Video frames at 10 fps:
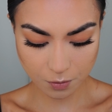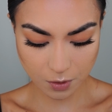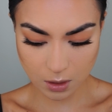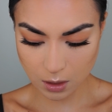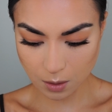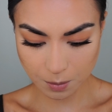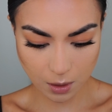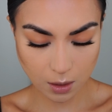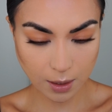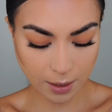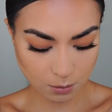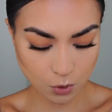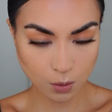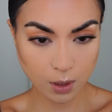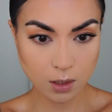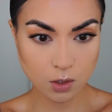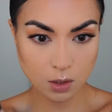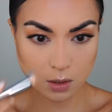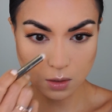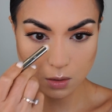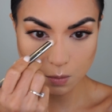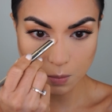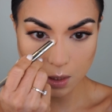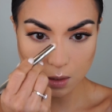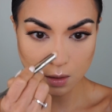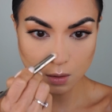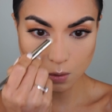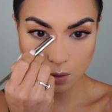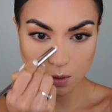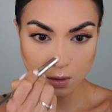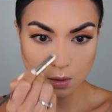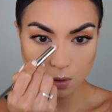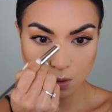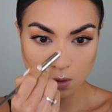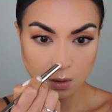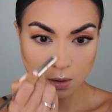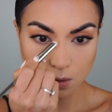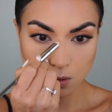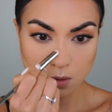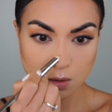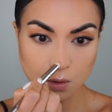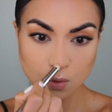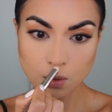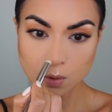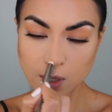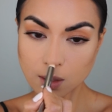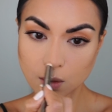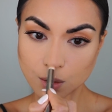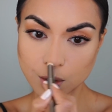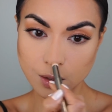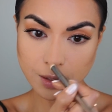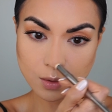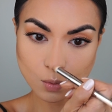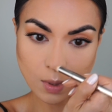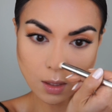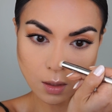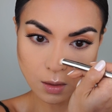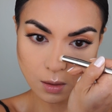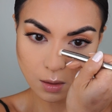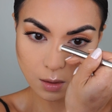obviously, but I'm doing it just to make it look, just so you can learn as well.